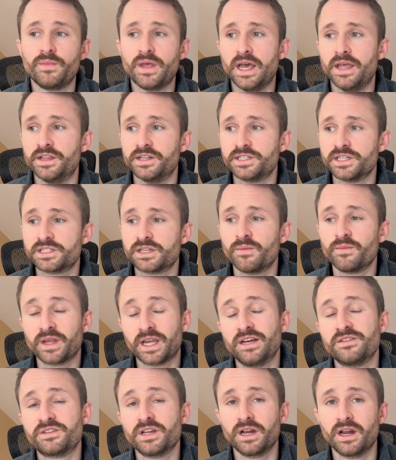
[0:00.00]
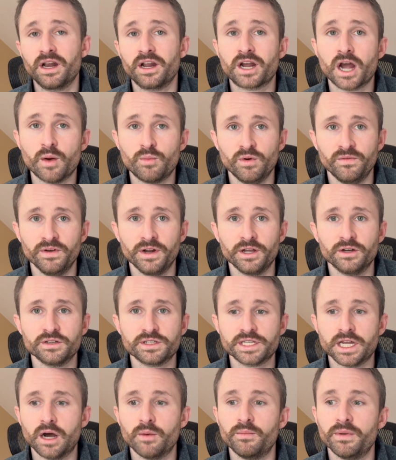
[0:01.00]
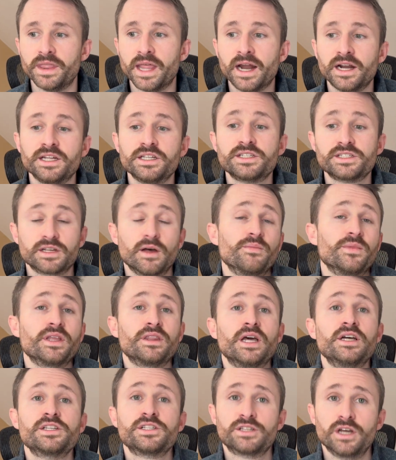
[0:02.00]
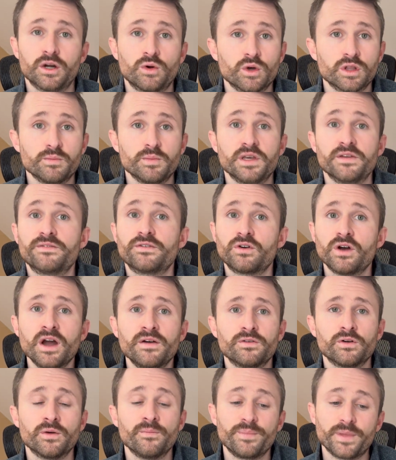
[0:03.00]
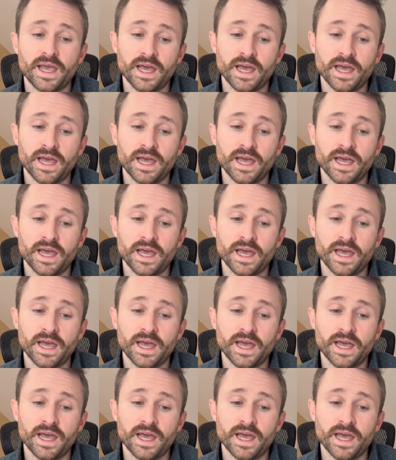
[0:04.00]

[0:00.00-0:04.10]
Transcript: And this is something I've said in a couple of videos now, but that is something that stuck with me forever.